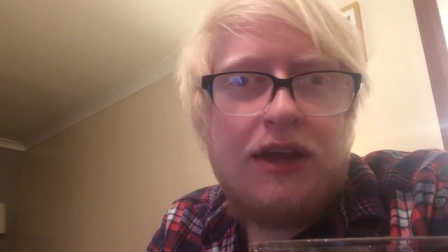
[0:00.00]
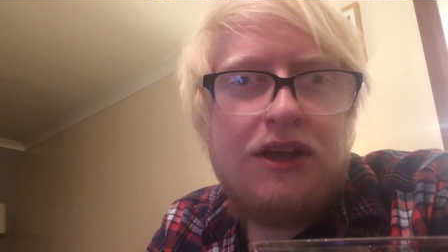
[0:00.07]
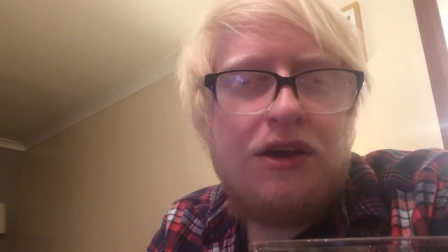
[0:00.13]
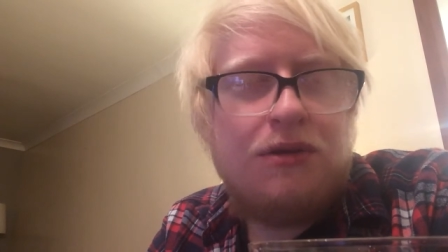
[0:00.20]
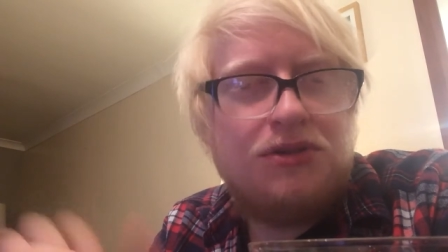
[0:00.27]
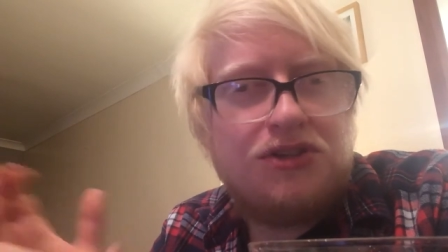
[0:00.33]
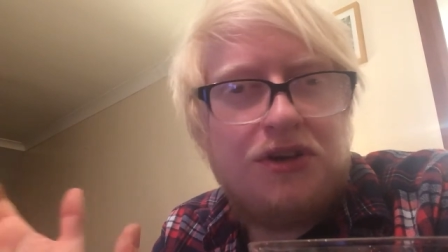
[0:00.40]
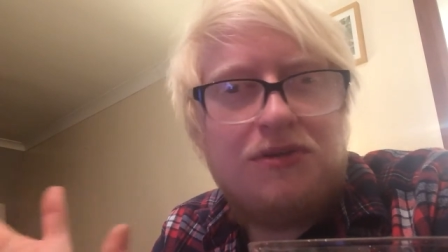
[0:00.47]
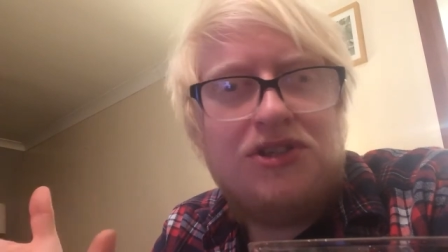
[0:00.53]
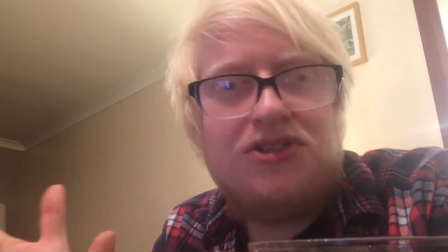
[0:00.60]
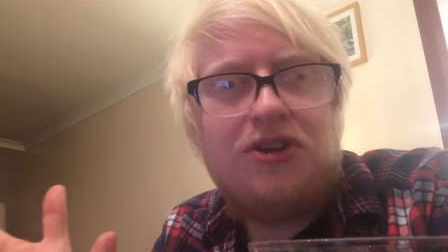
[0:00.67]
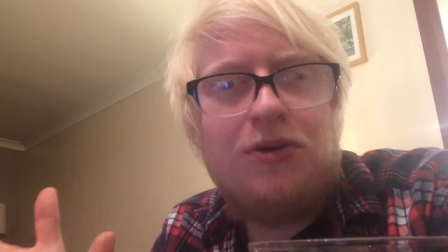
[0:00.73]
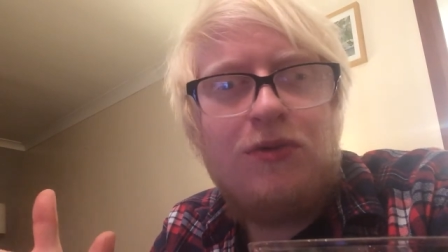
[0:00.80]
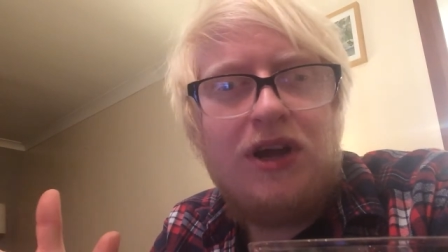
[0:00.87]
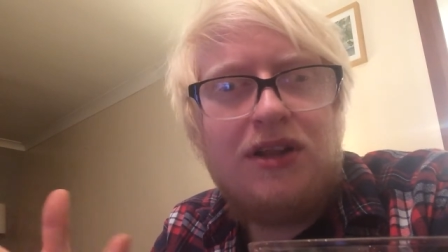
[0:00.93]
Yeah, I was going
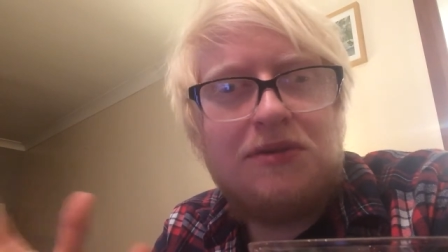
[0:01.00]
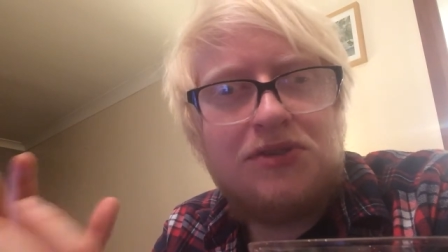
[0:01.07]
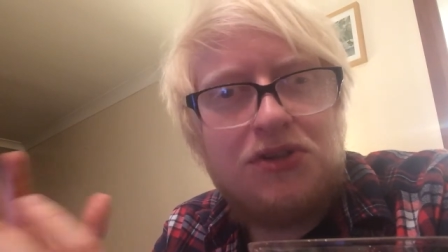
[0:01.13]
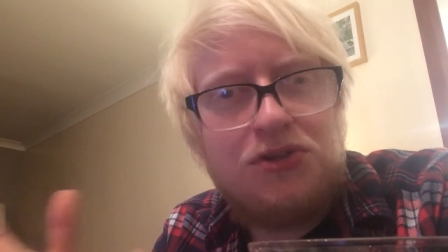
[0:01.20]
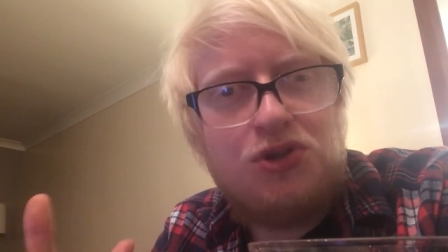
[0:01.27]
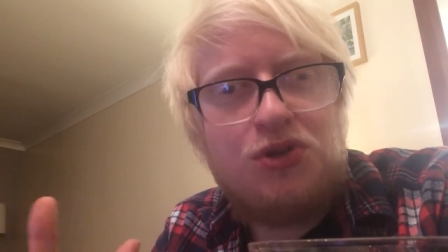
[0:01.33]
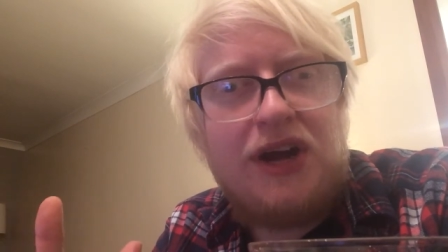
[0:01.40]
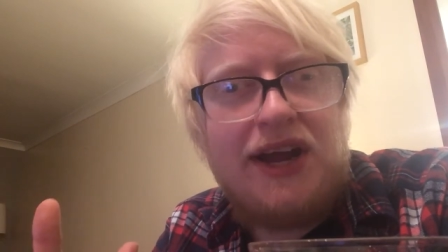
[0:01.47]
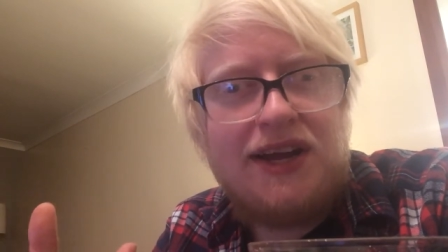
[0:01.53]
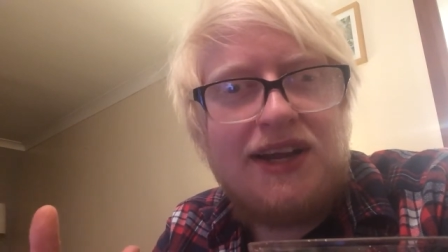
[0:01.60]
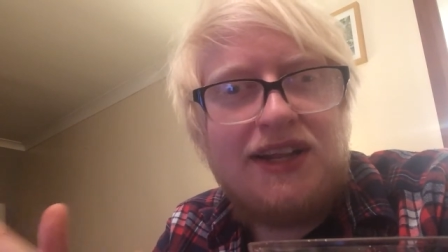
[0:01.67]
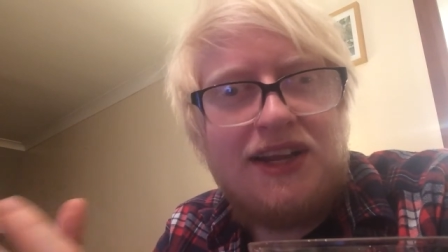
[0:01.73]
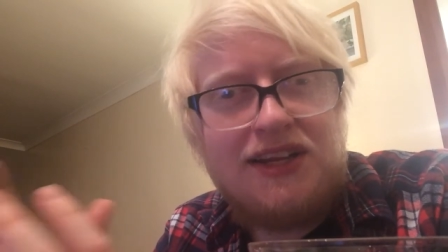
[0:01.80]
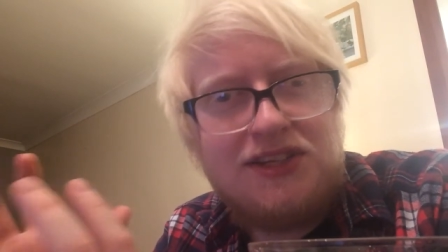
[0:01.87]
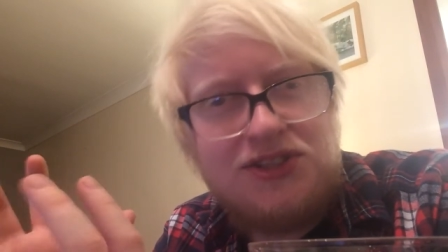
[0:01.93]
so well. I was on track
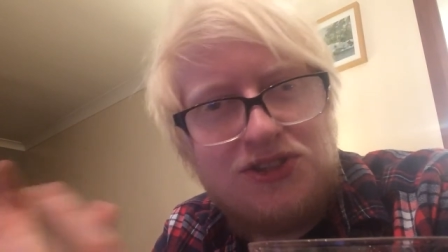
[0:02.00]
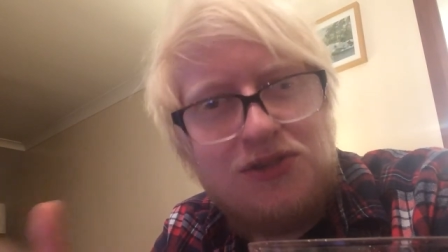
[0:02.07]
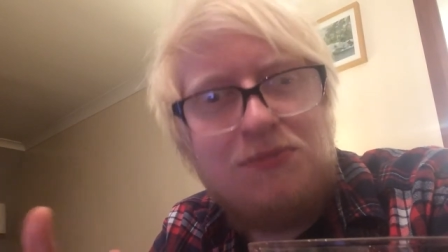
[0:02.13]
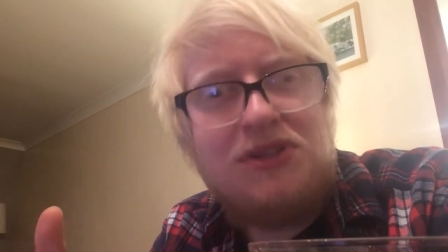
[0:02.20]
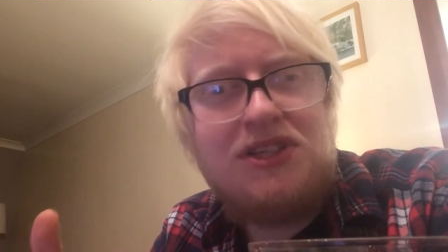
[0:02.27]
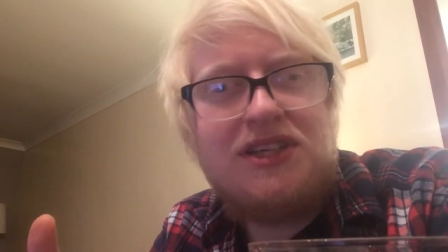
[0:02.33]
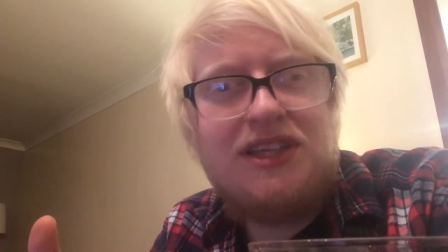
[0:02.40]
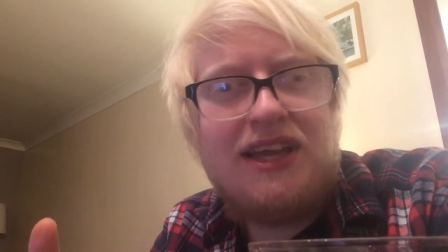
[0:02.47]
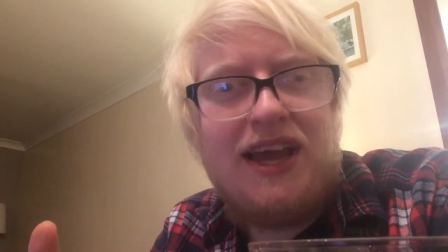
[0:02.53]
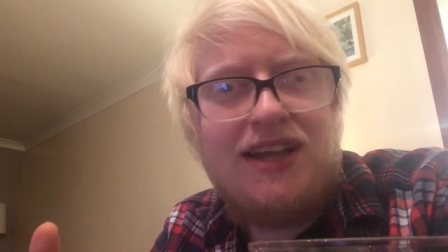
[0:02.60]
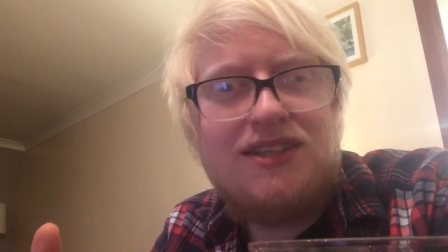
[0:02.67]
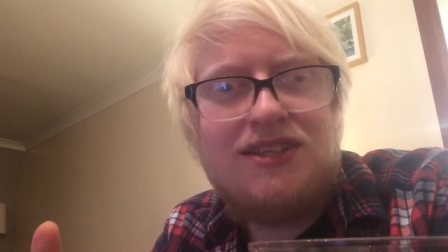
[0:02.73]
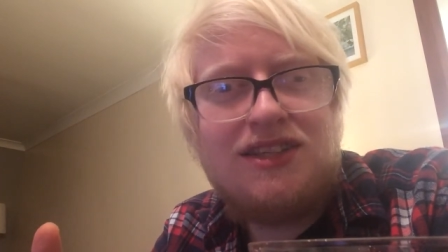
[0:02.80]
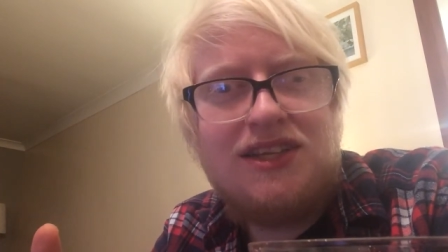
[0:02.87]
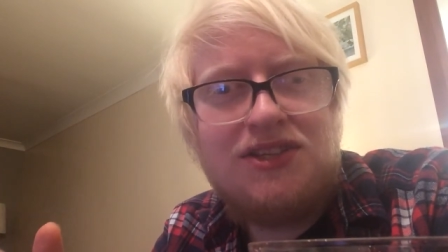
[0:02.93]
and then I stumbled at the
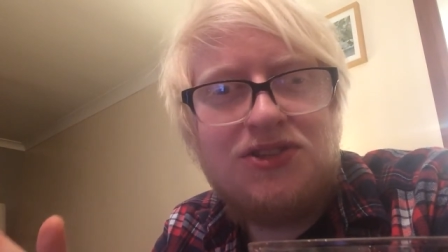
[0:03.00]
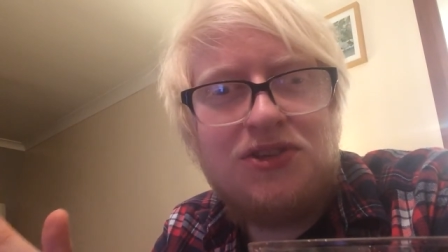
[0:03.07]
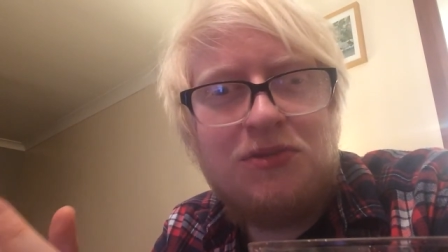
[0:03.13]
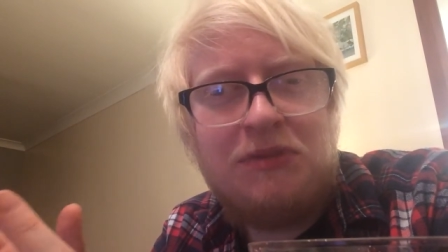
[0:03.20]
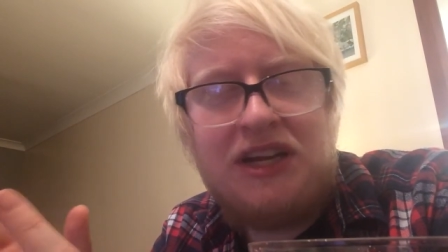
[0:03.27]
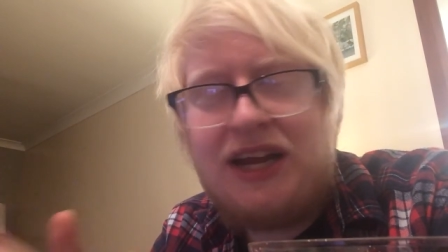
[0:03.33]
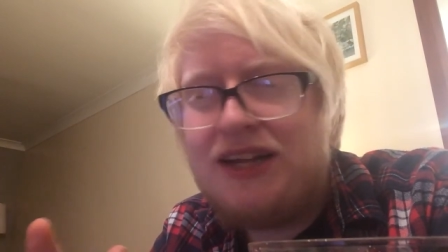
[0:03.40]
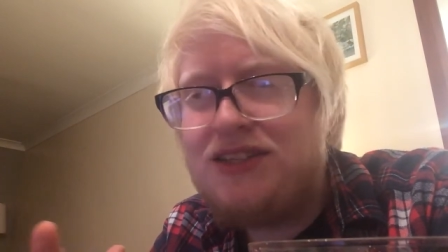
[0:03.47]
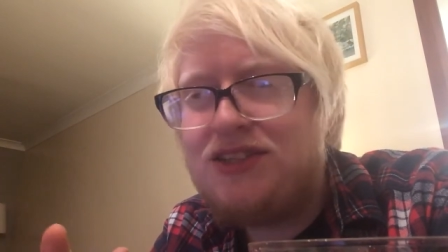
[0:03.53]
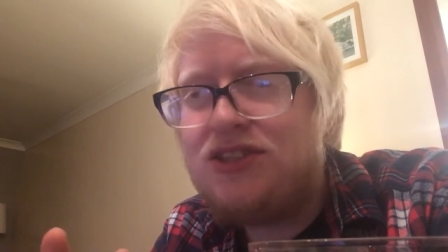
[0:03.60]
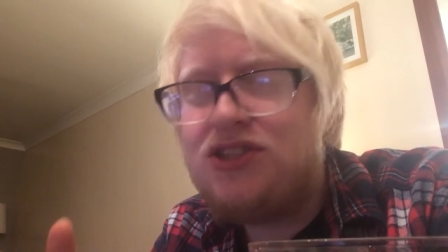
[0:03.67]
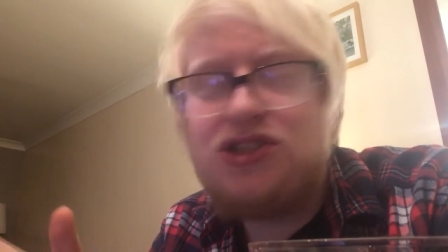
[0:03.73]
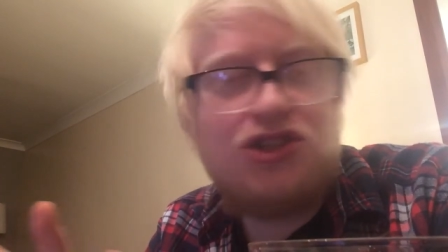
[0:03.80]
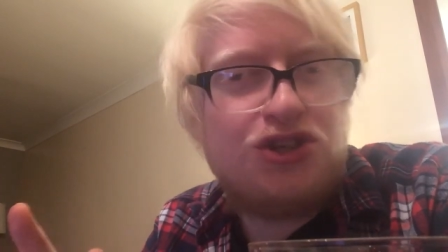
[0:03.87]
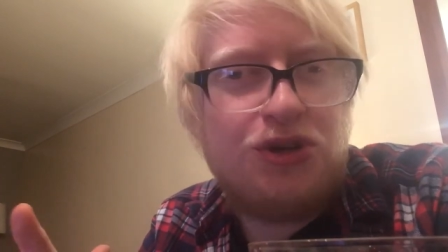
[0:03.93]
end. This could have been ended
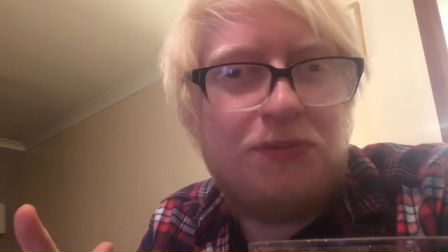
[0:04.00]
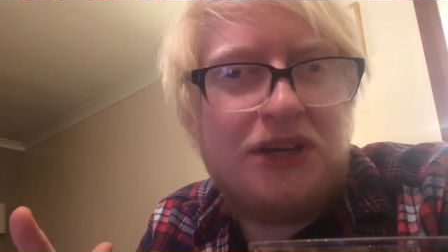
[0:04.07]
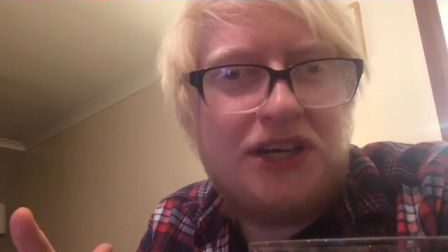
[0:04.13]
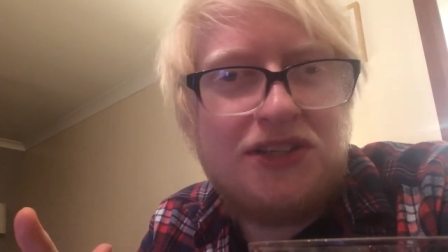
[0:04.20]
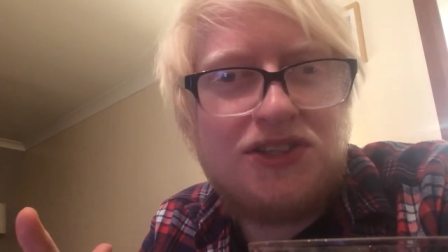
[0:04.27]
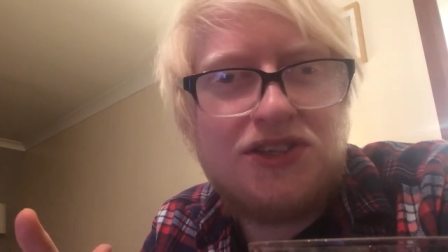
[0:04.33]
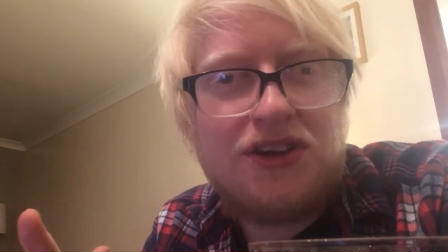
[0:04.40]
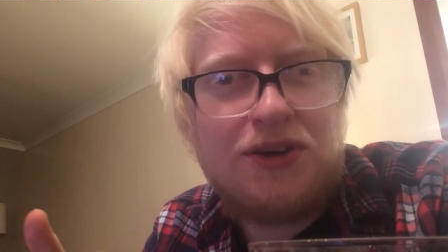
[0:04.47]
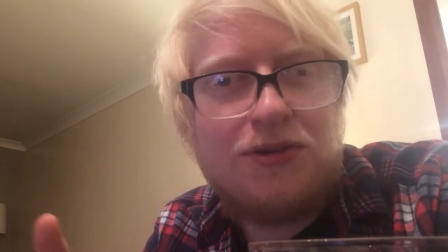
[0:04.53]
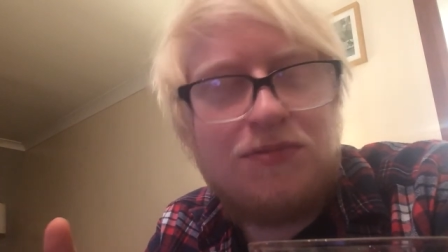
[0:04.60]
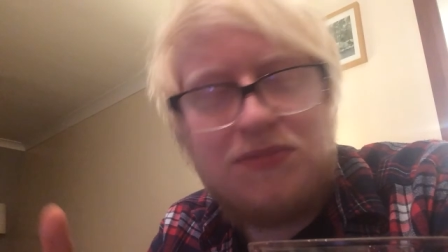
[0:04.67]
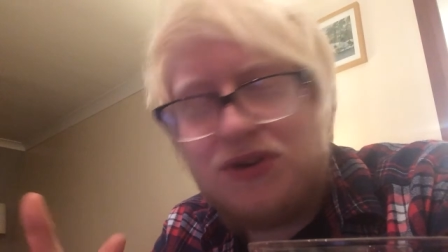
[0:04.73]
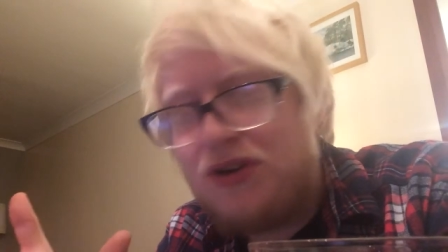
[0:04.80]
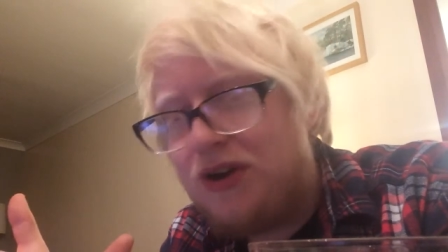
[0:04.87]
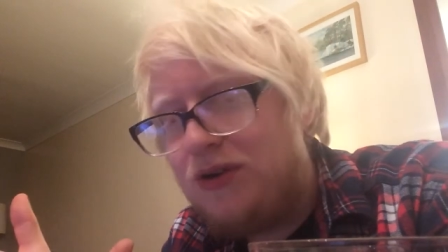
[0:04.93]
2 minutes ago,
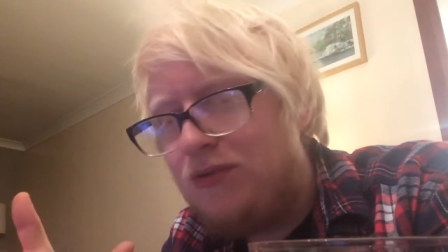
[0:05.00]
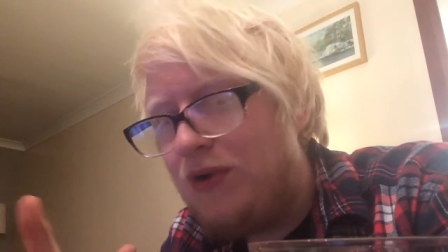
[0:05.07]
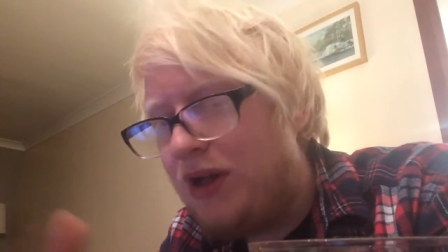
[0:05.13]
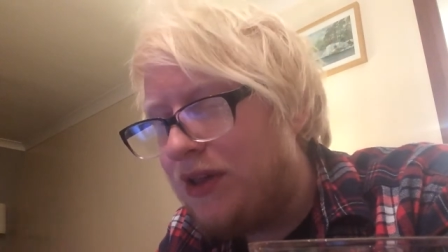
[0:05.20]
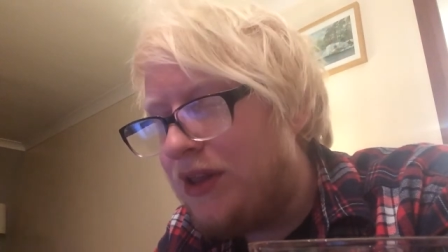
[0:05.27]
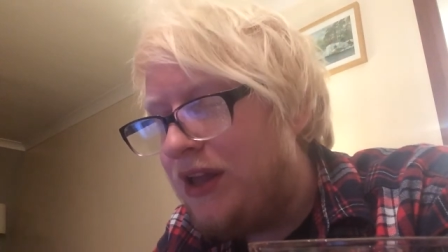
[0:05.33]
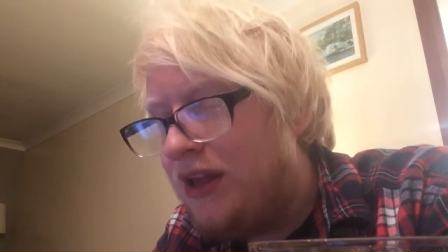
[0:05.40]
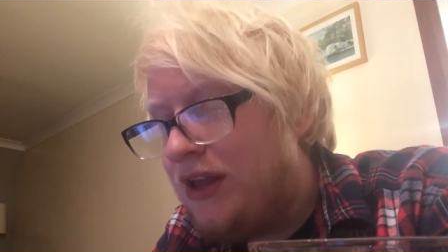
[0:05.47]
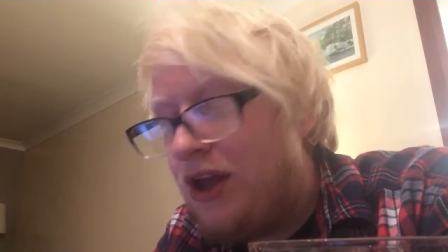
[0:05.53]
but oh well.